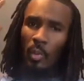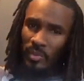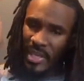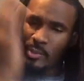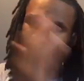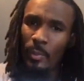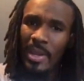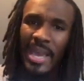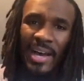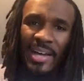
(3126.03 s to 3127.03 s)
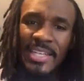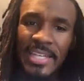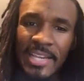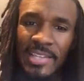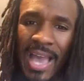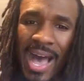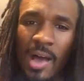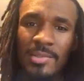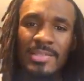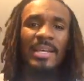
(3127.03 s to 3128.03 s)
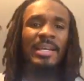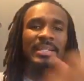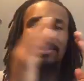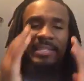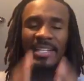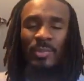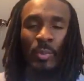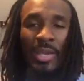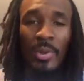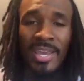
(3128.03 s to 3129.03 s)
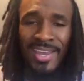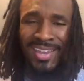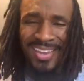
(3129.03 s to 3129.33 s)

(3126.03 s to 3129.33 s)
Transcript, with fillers: This week we at Auntie Nisi's house. This week we